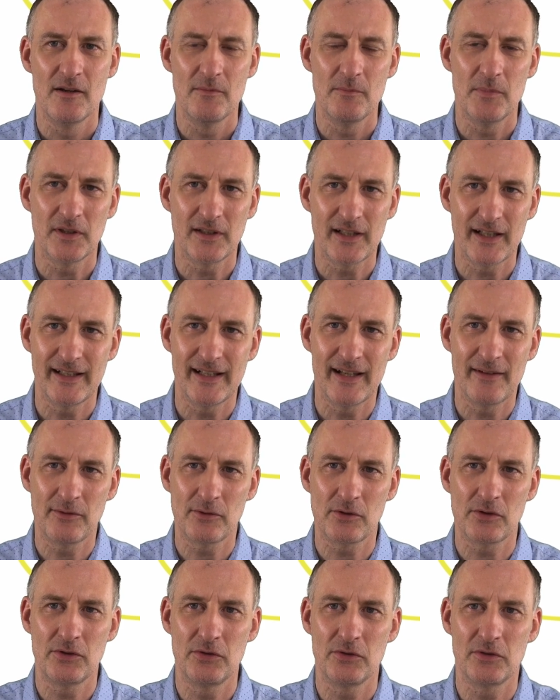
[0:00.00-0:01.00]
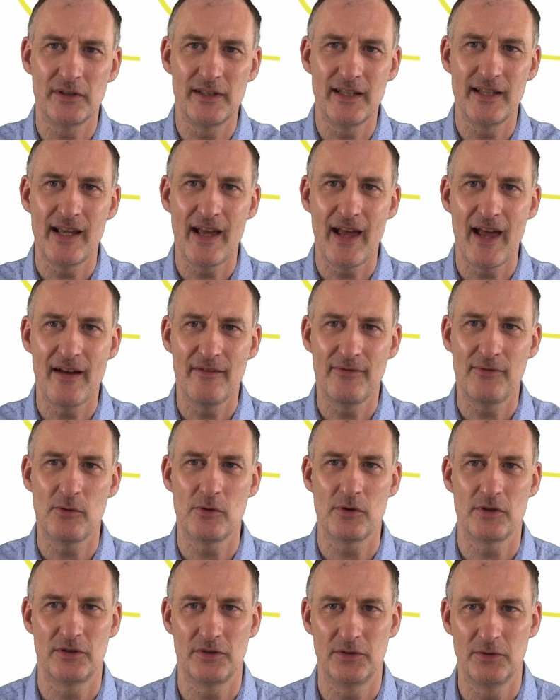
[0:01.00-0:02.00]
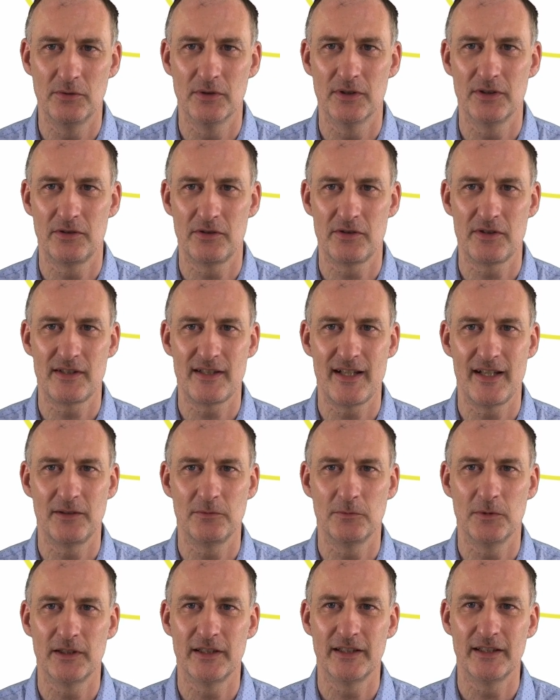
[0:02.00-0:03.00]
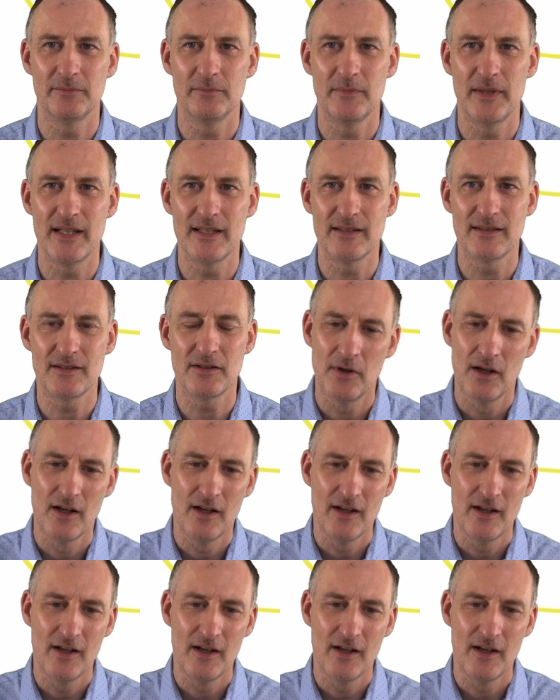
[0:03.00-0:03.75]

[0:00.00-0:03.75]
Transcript: but I never took the effort to understand what it means.